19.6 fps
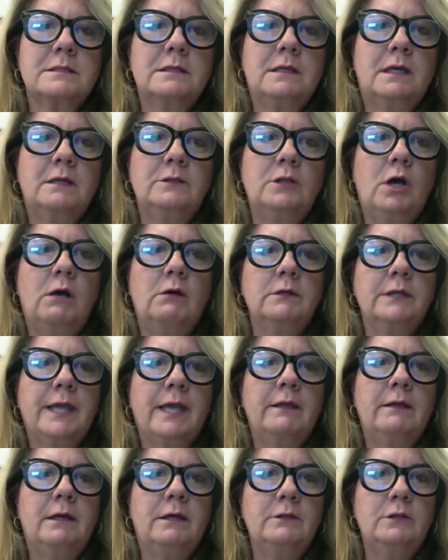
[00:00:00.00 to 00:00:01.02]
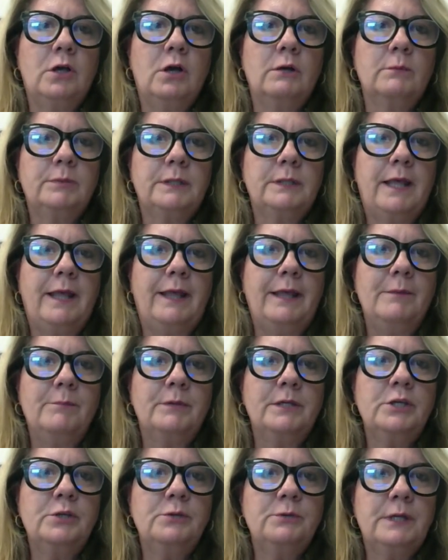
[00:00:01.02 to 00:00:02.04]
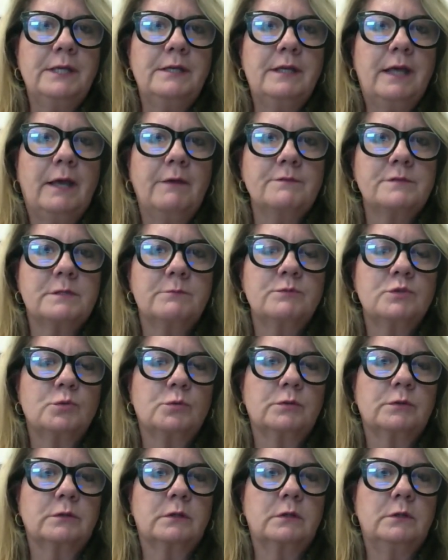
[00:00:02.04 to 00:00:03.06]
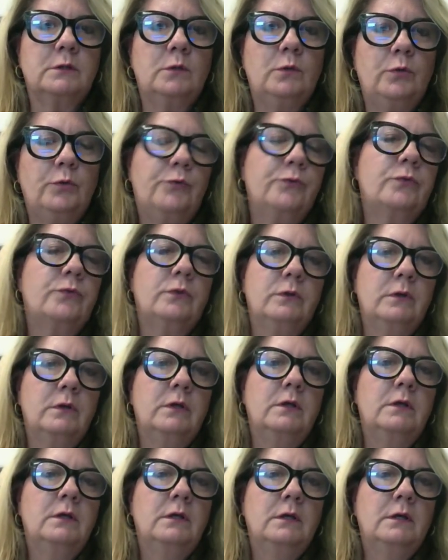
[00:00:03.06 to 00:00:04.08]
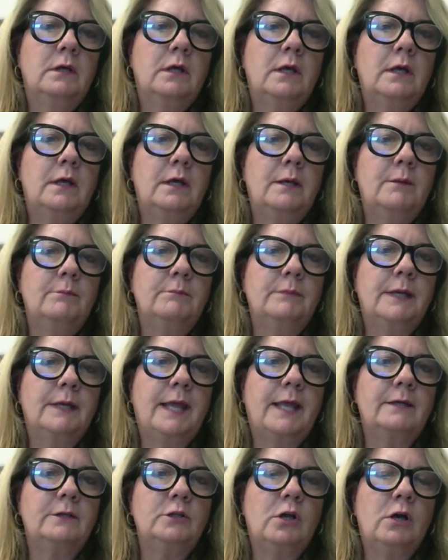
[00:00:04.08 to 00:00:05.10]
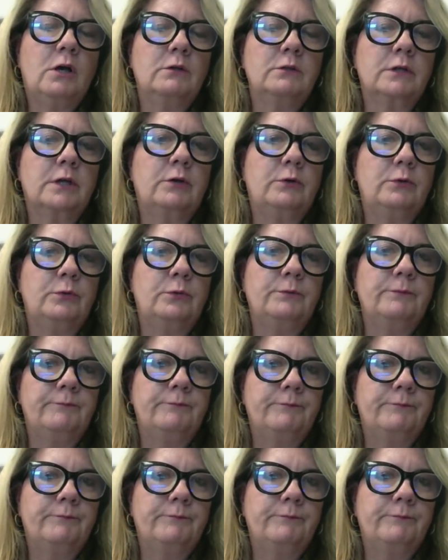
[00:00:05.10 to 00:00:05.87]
a long play, but you need to have some short goals and a long goal.